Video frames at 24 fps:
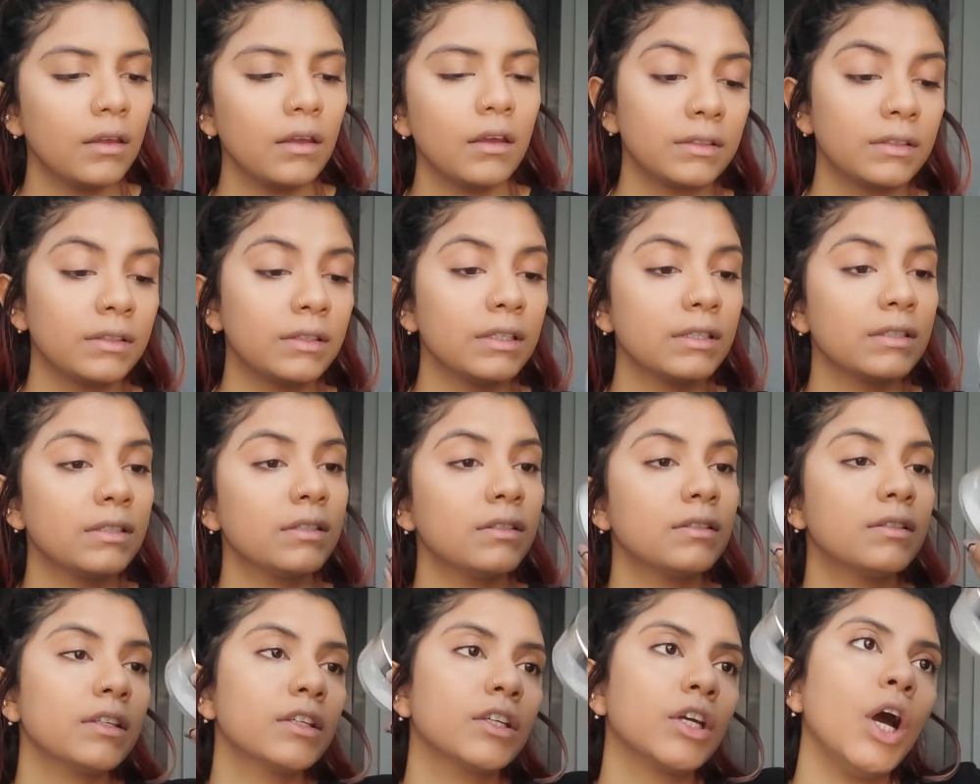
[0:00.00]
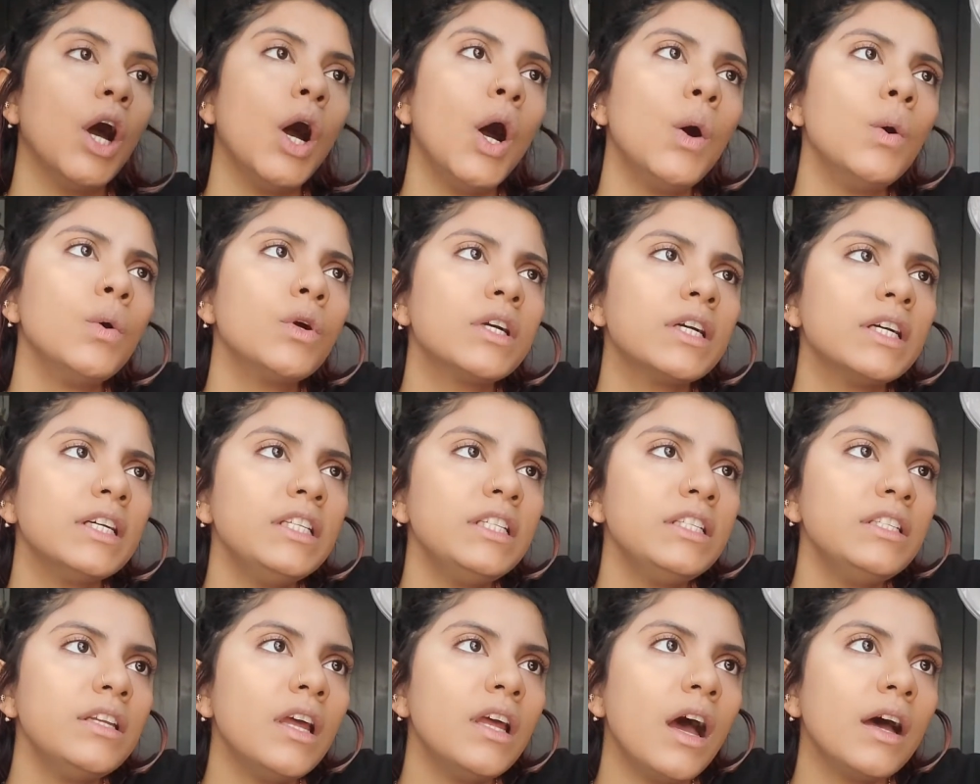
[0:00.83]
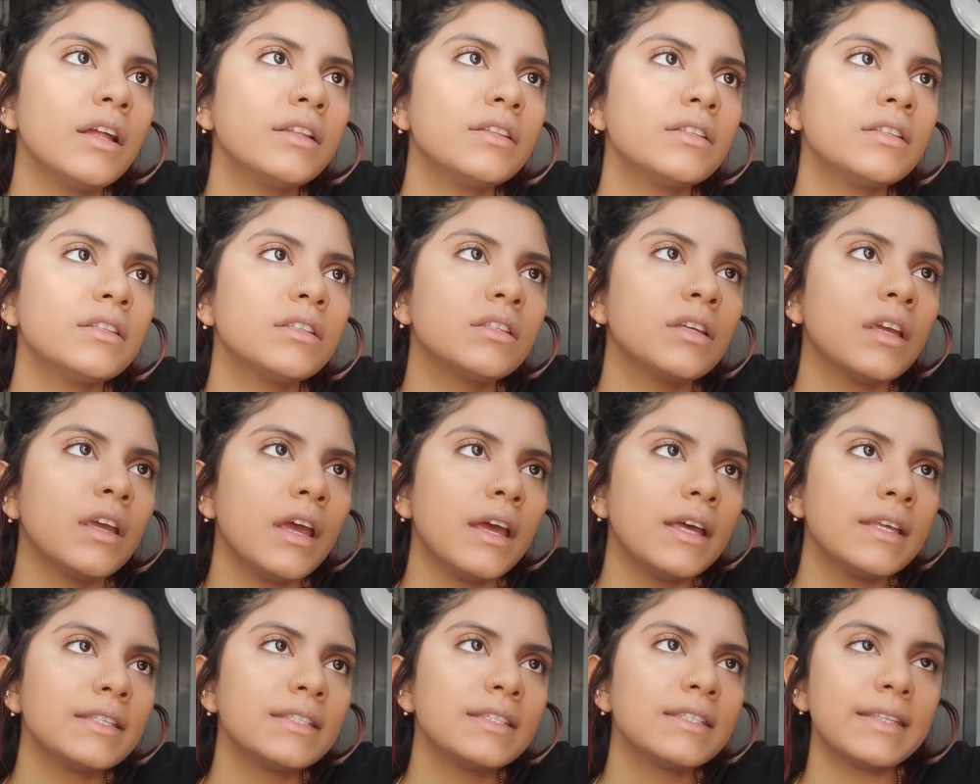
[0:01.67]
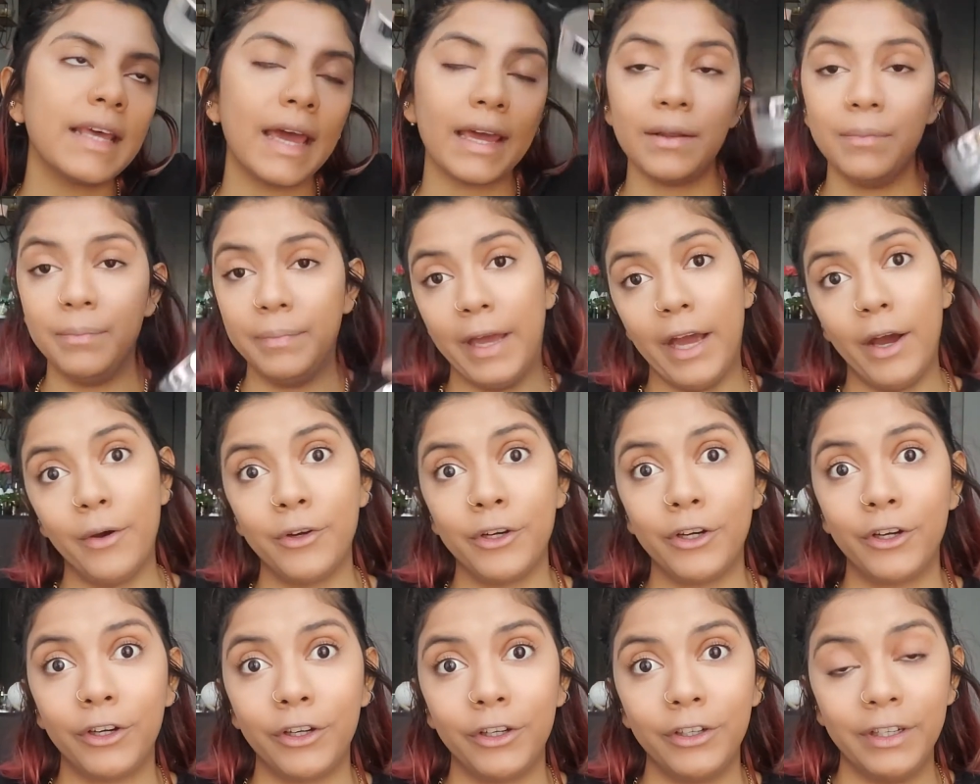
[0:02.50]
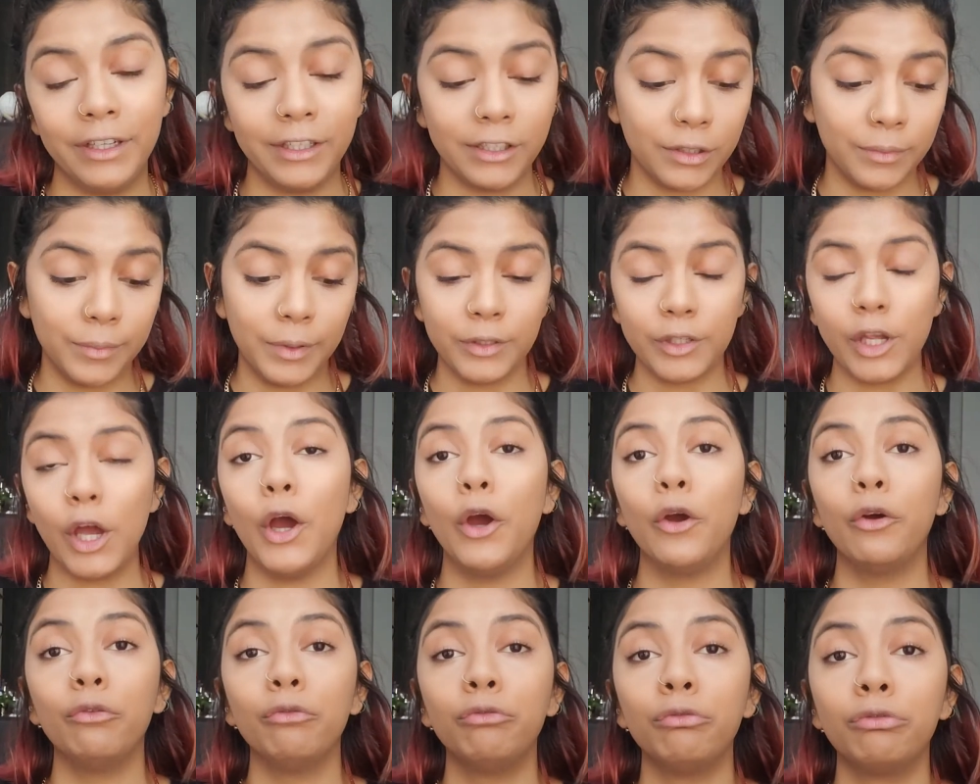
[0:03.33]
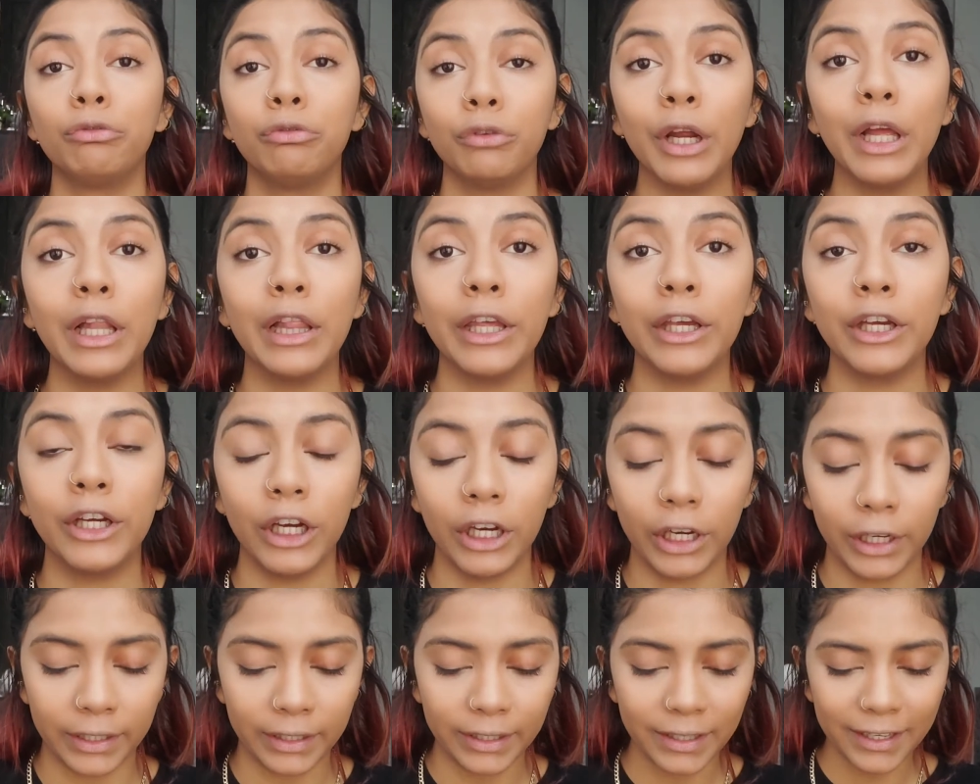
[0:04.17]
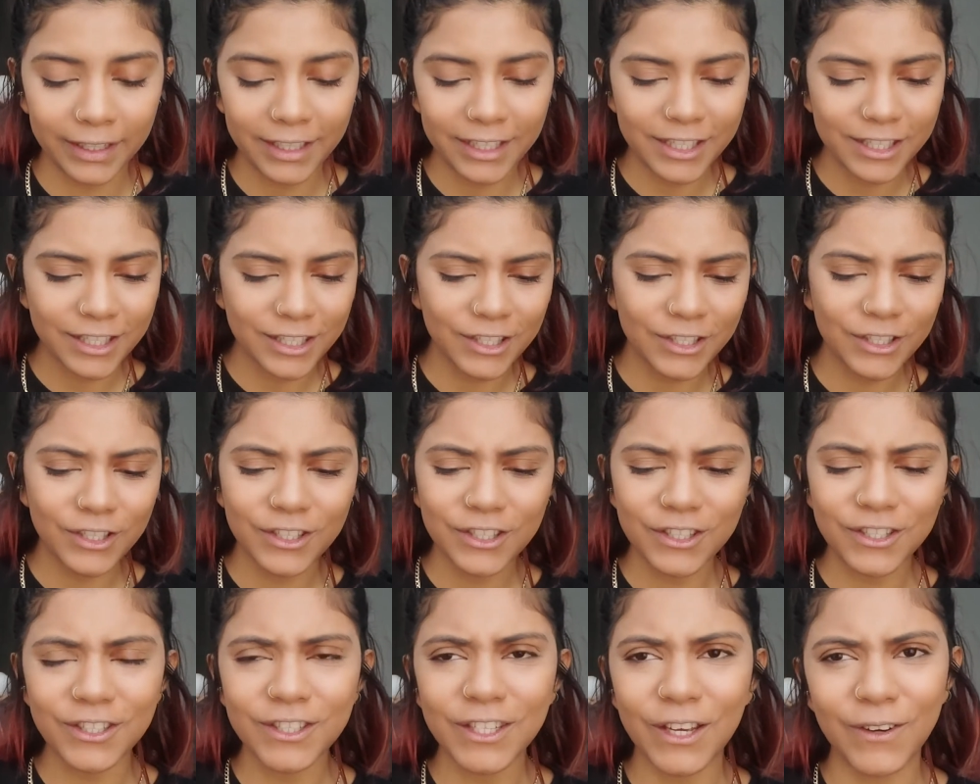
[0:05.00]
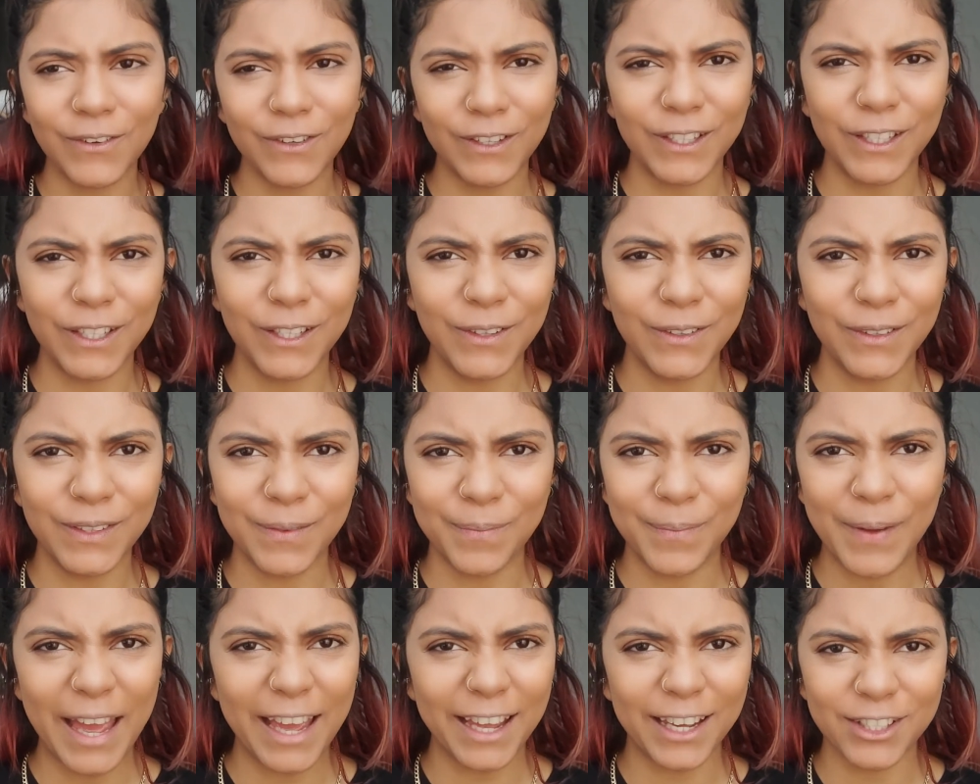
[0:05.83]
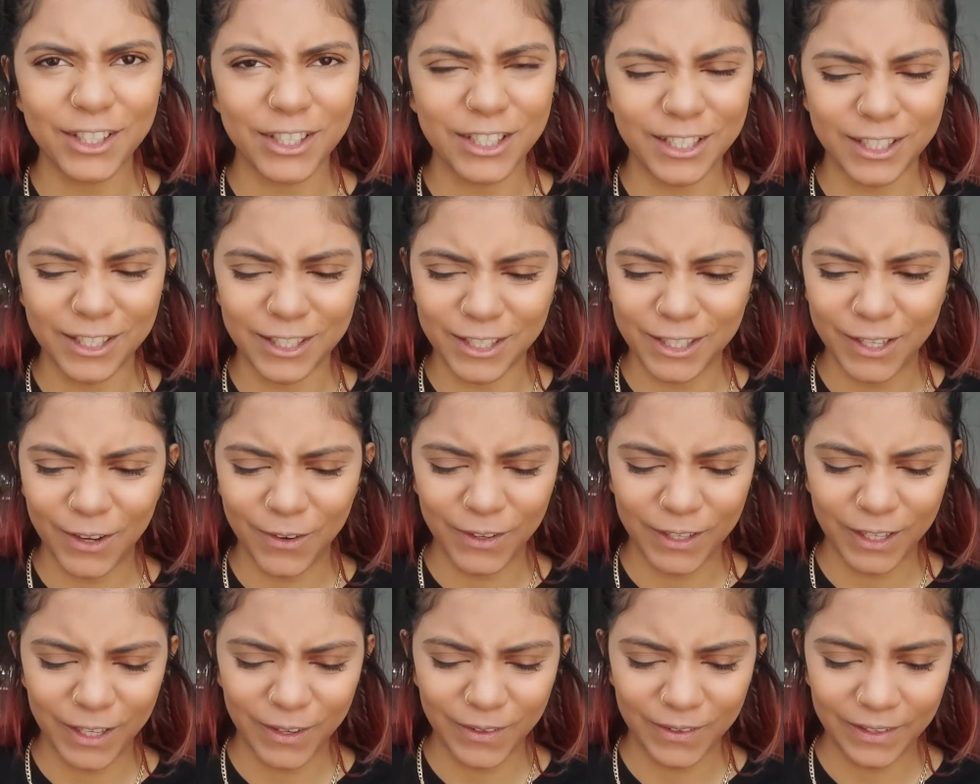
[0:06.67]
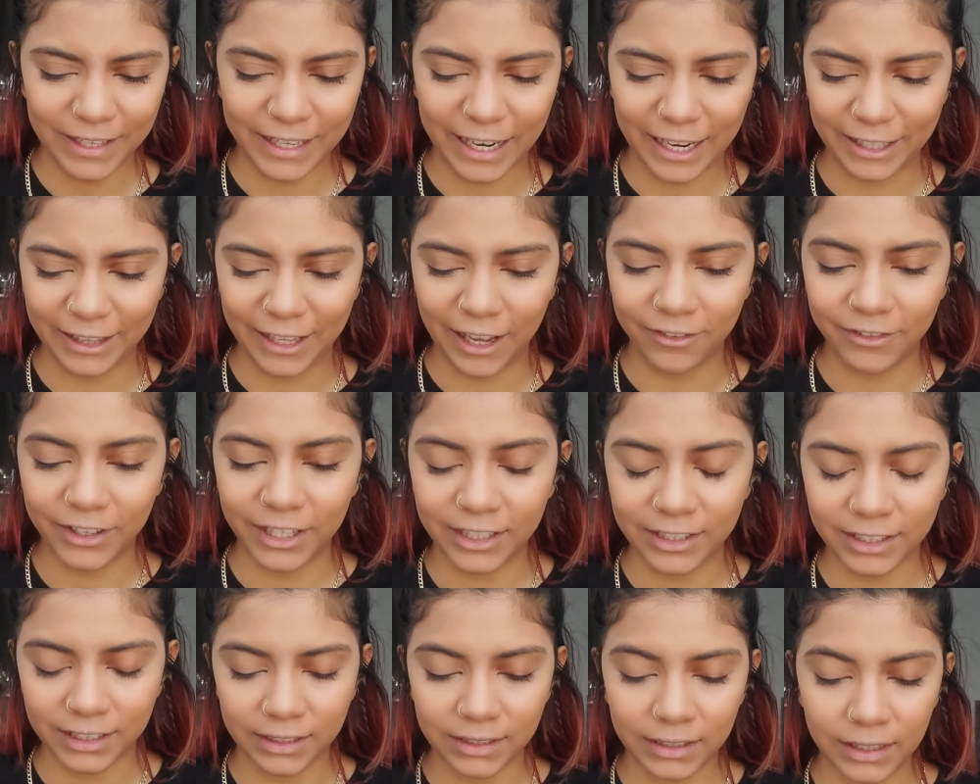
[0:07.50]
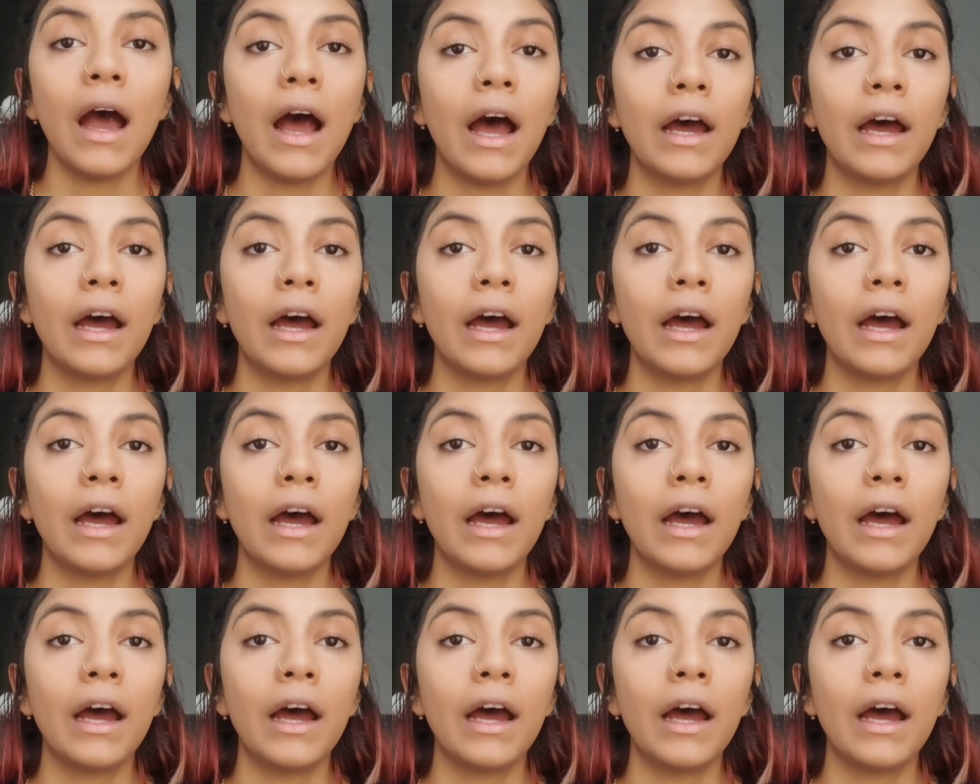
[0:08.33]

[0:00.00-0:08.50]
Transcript: This is the coconut setting powder. It smells really good and it's so cute. The packaging is so cute and I love it.